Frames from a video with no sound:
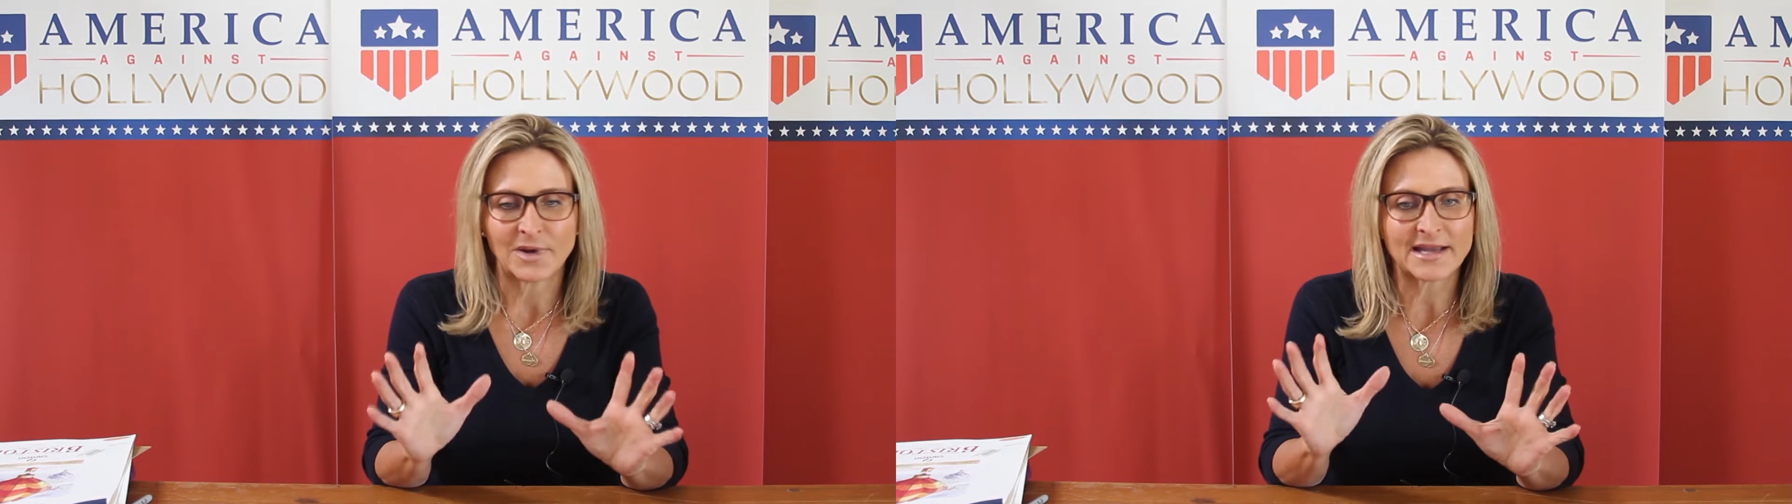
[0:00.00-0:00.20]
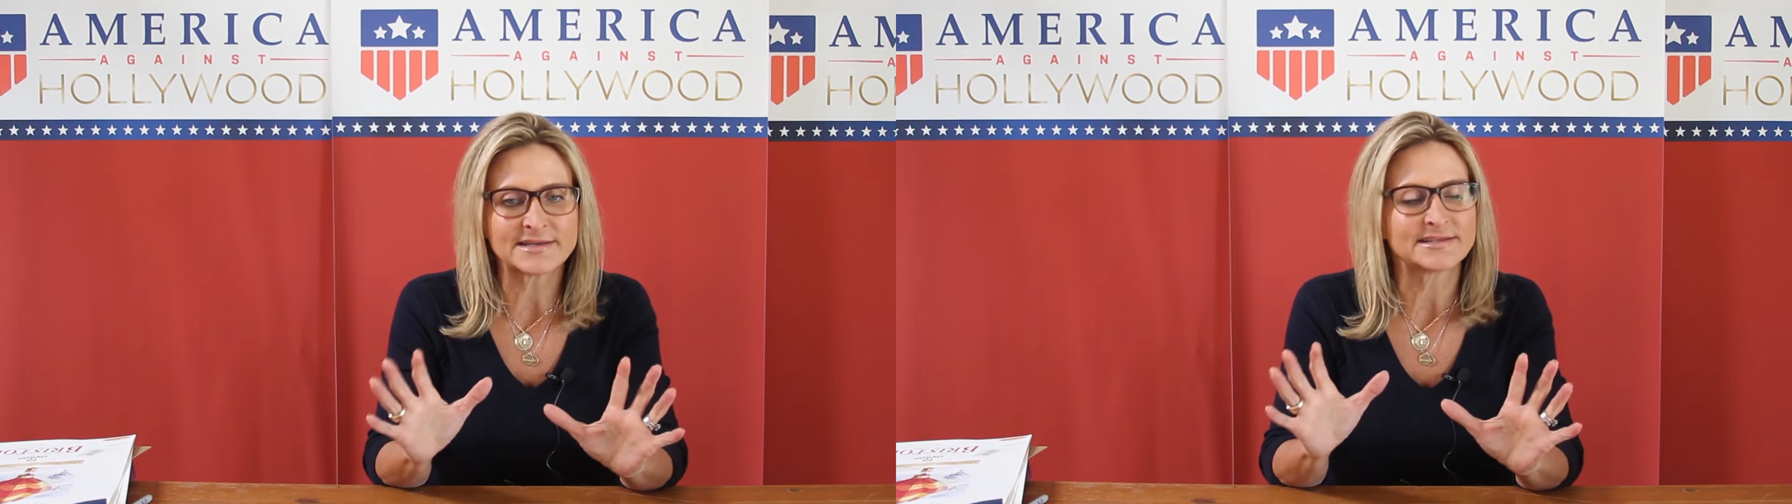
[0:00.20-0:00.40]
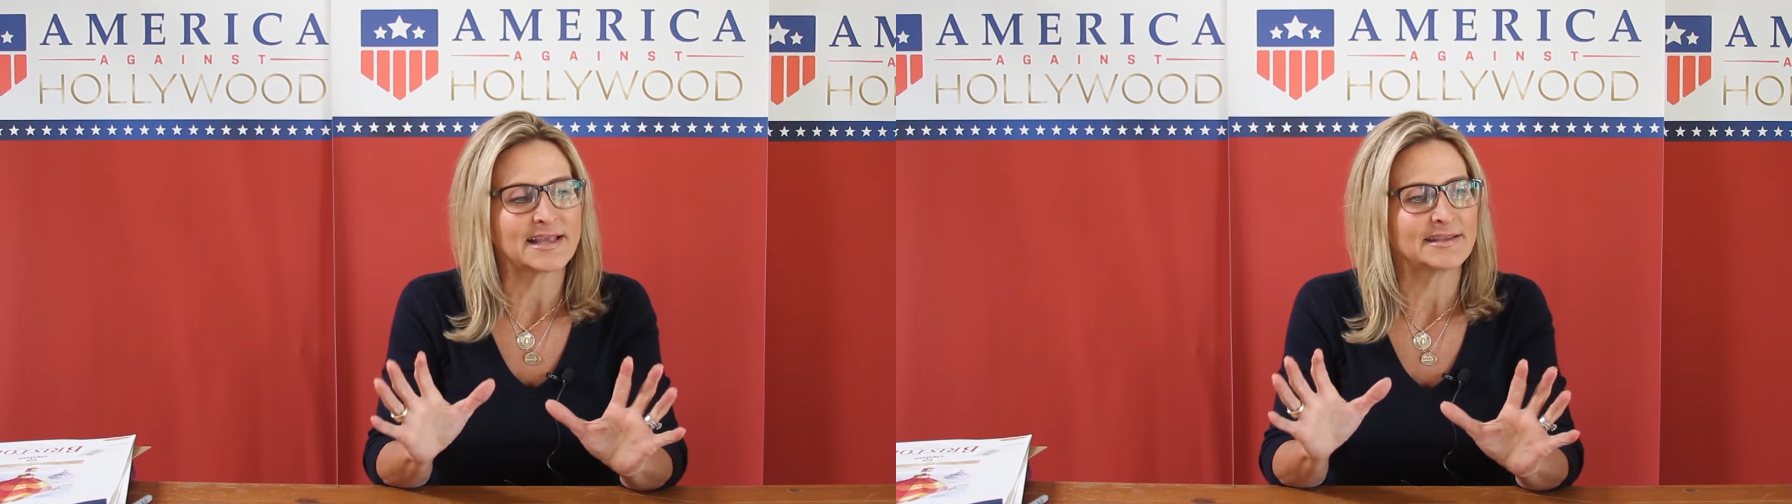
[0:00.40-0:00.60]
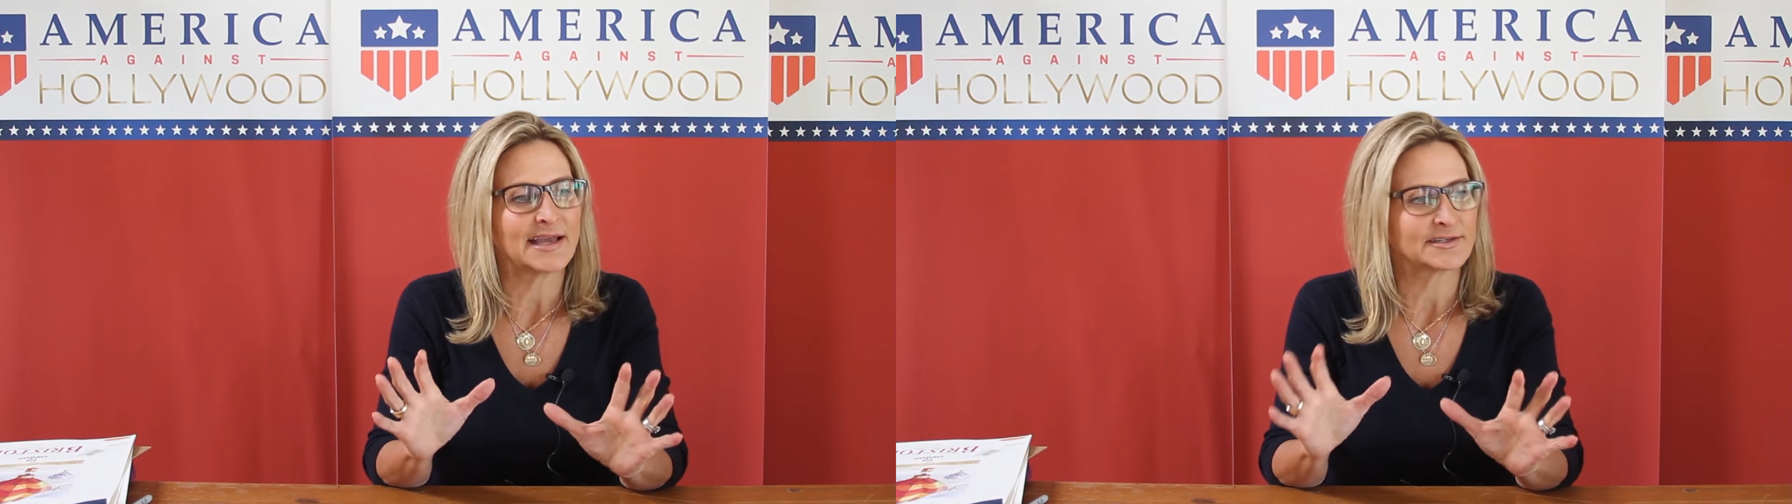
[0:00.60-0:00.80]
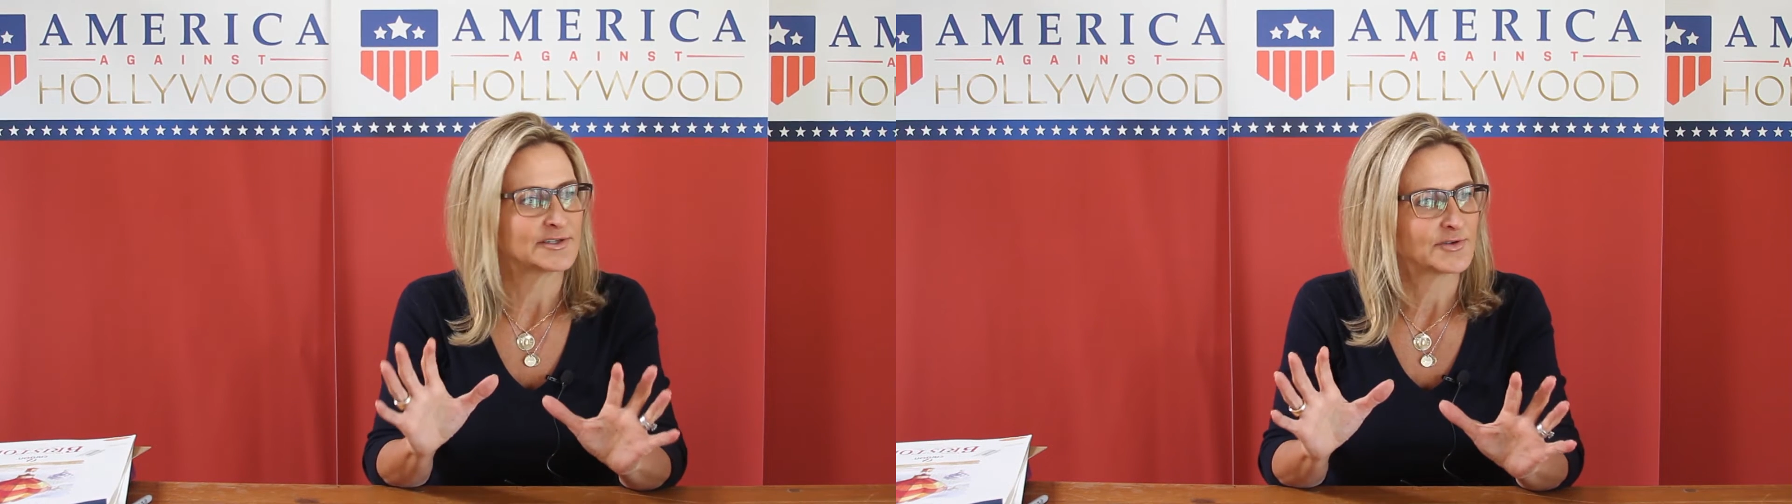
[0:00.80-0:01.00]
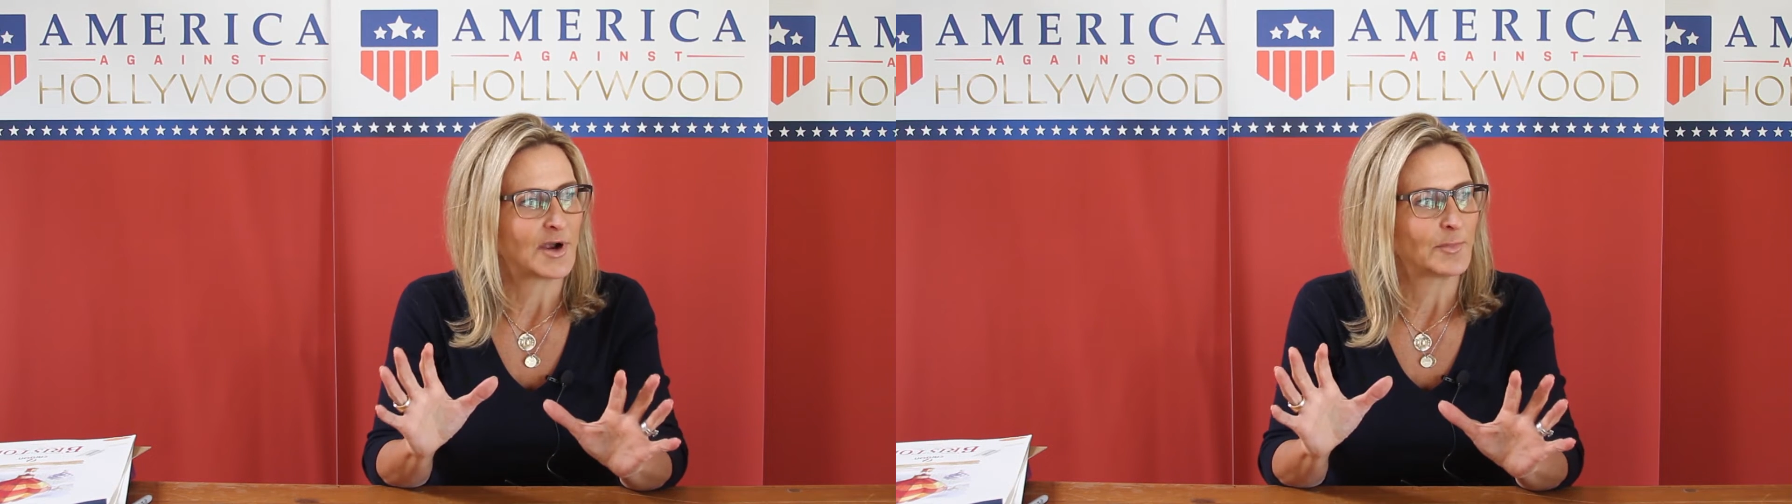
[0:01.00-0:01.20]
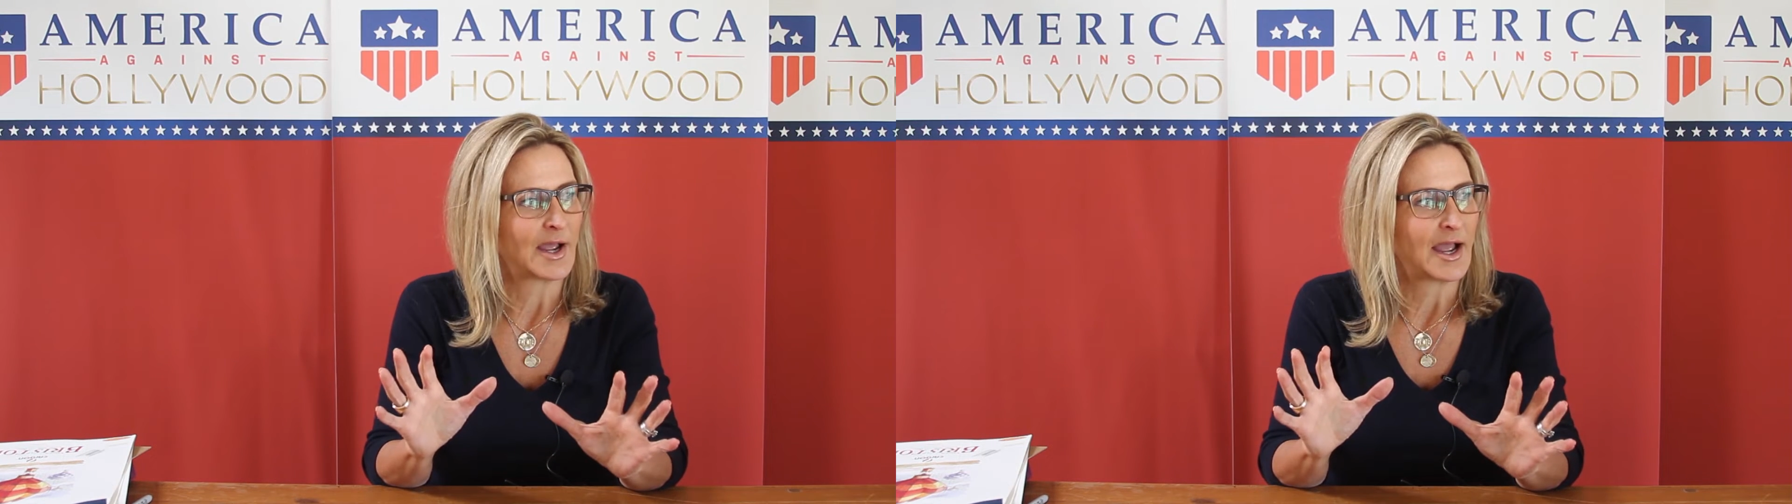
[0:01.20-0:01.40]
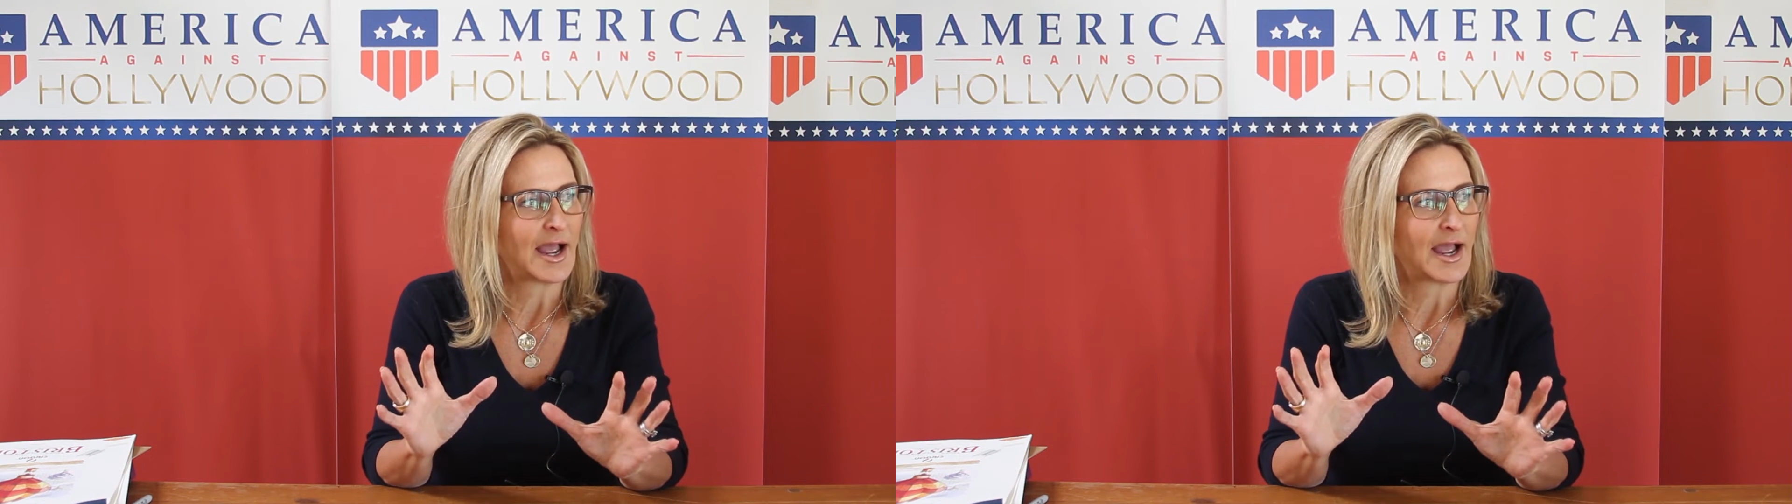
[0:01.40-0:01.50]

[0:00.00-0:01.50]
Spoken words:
Biden said that to Trump,